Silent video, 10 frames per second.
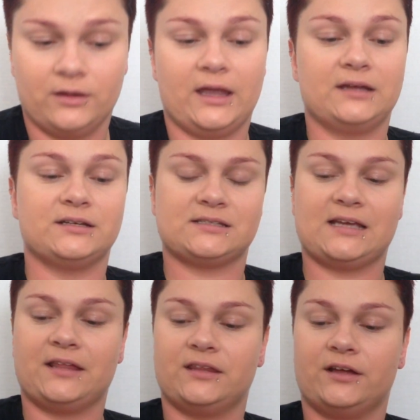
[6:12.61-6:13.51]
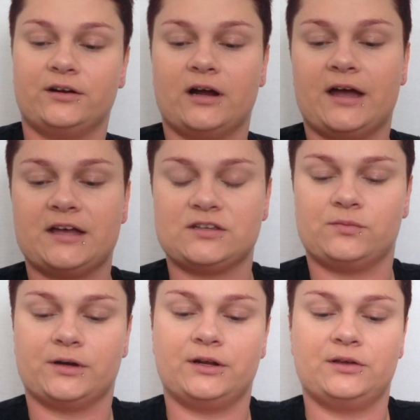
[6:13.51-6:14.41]
Okay, to set the under eyes,
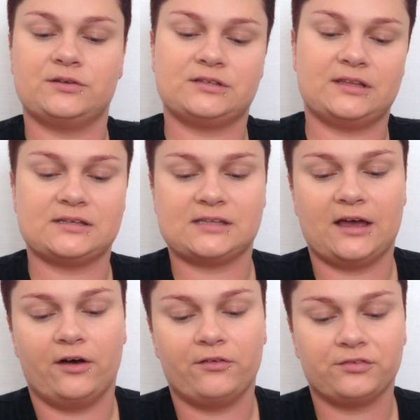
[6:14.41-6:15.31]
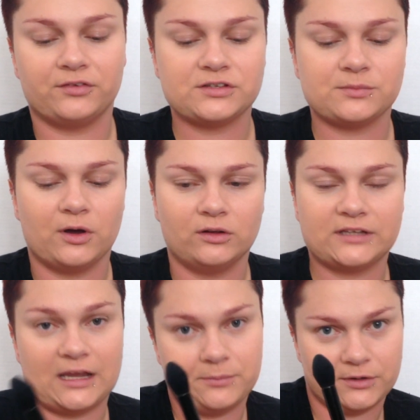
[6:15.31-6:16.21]
we're going to use this e.l.f. small
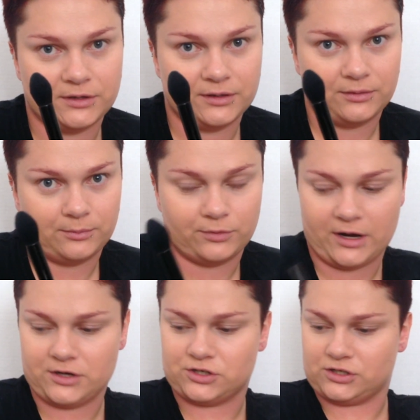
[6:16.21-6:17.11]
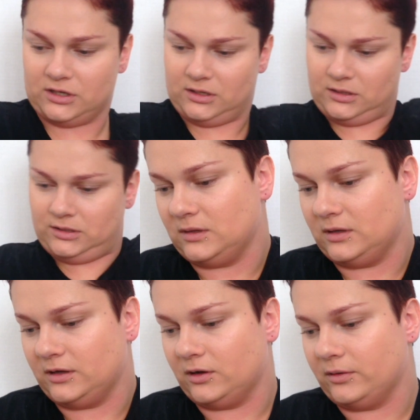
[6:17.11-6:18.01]
tapered brush.
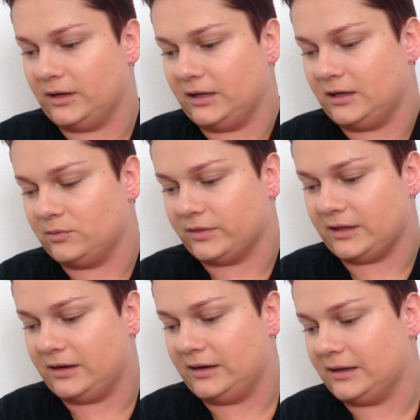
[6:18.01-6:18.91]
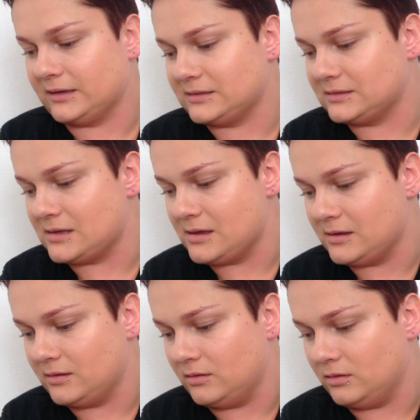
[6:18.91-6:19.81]
And going in with that NYX
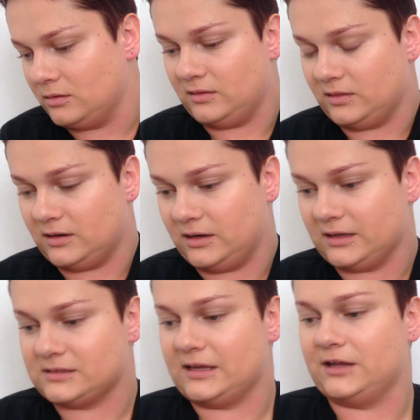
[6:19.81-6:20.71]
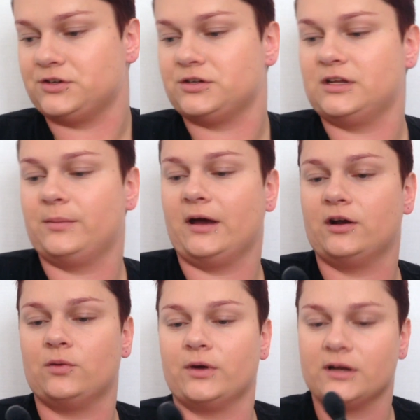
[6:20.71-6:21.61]
HD
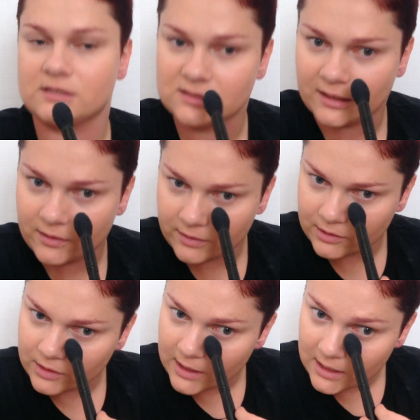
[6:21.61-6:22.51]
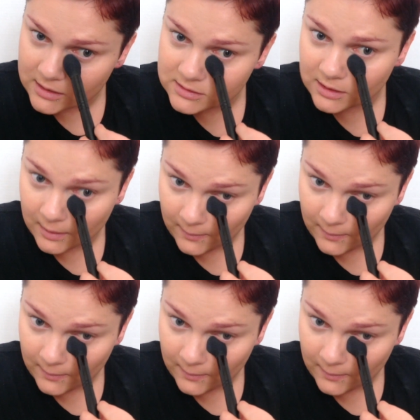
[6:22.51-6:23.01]
powder, we're going to set our under eyes.